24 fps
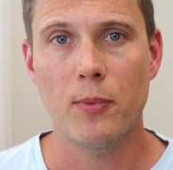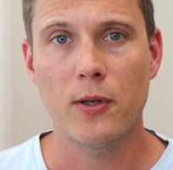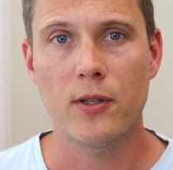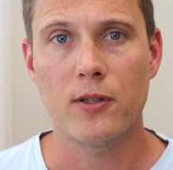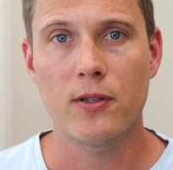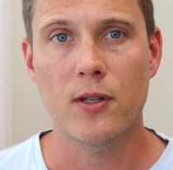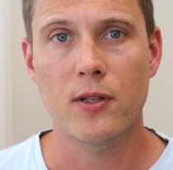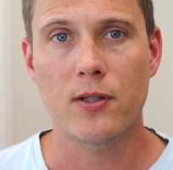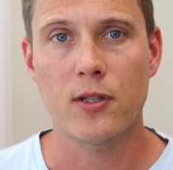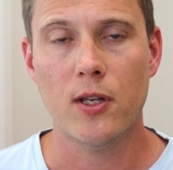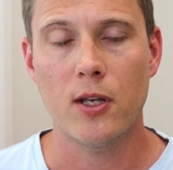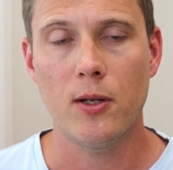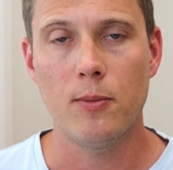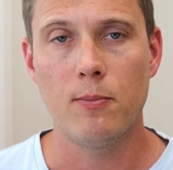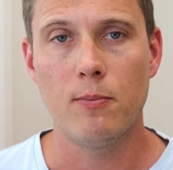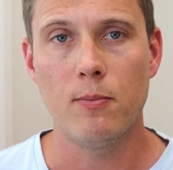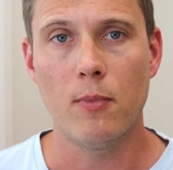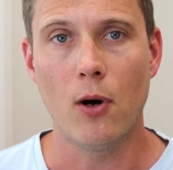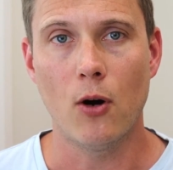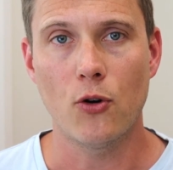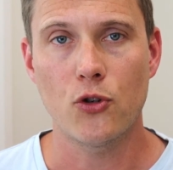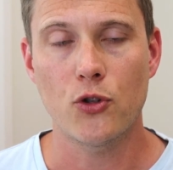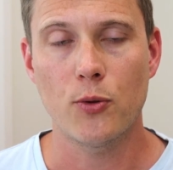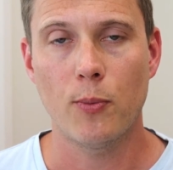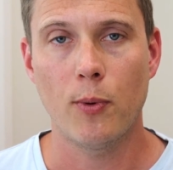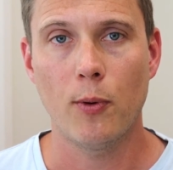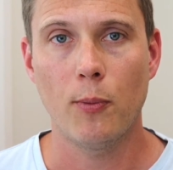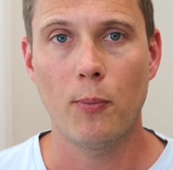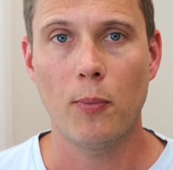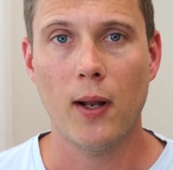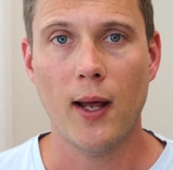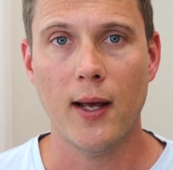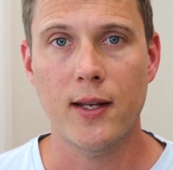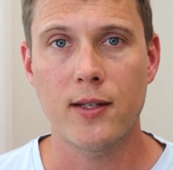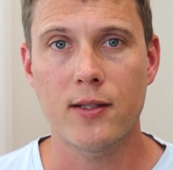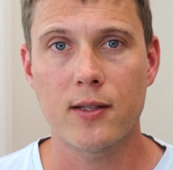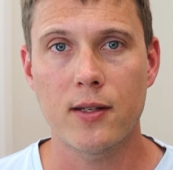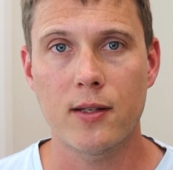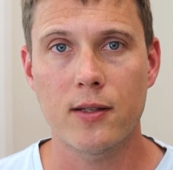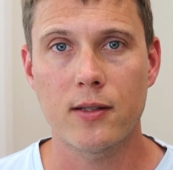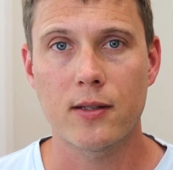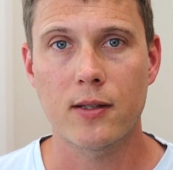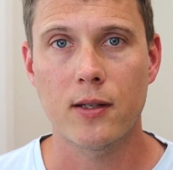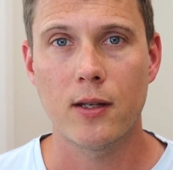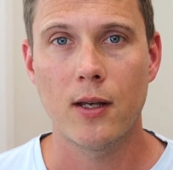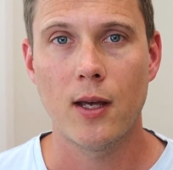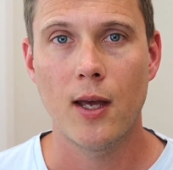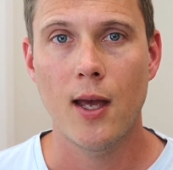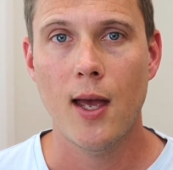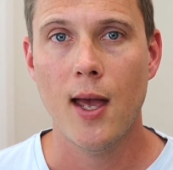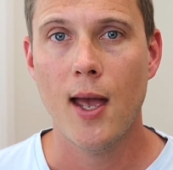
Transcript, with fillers: business in multiple places.